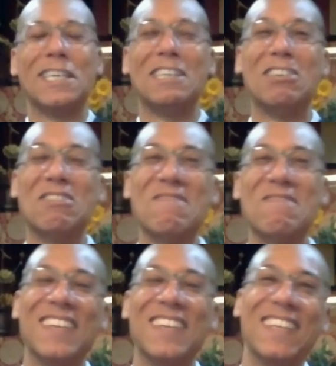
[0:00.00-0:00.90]
Um,
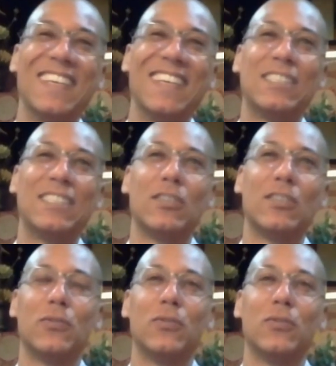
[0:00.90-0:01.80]

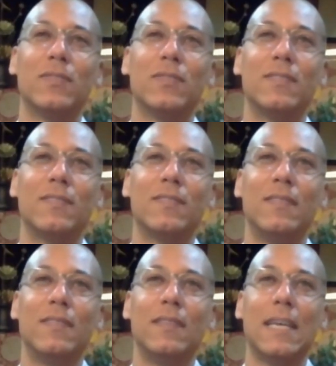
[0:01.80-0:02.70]
so
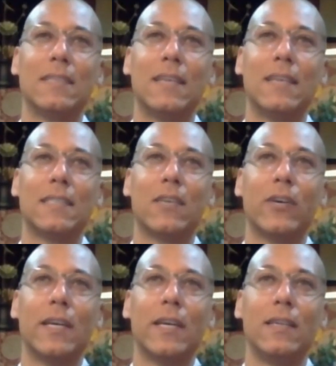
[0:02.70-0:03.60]
that's how
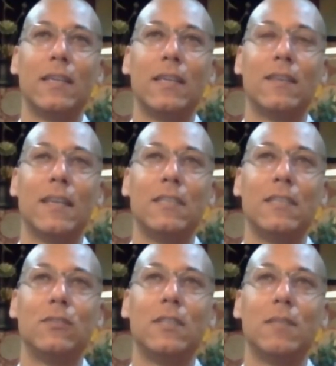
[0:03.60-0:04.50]
I
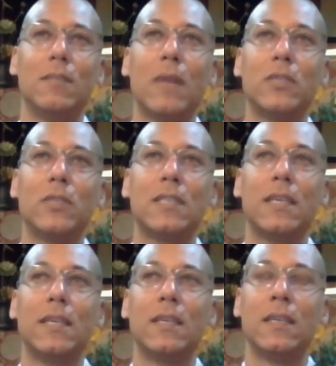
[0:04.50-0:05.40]
used it. But I would
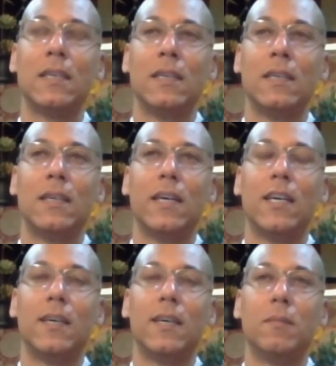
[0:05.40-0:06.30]
say,
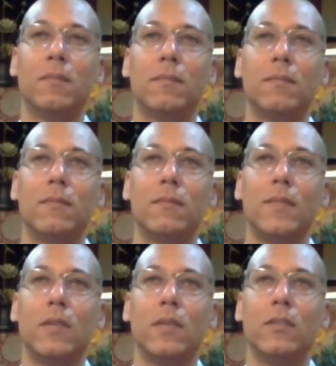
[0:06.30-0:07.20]
um,
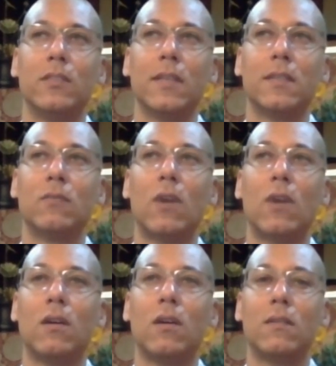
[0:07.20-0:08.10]
there's nothing
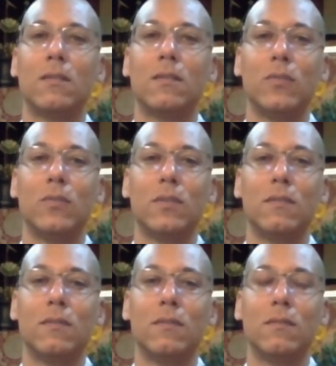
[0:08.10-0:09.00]
wrong with
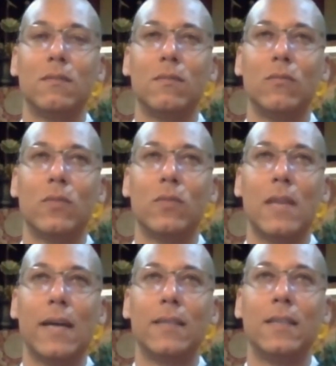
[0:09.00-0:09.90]

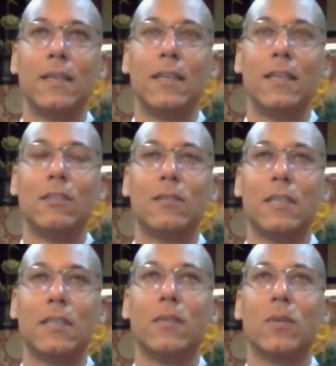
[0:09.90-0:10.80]
that. You just
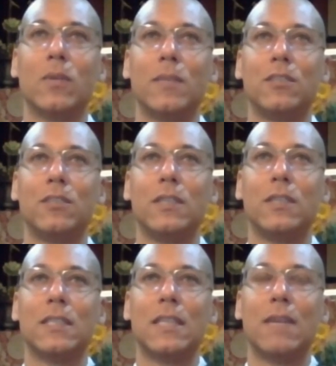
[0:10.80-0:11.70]
again want to make sure it
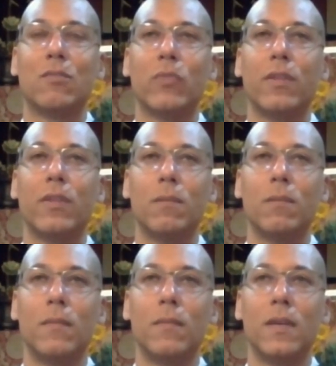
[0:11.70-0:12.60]
doesn't have a rhythm.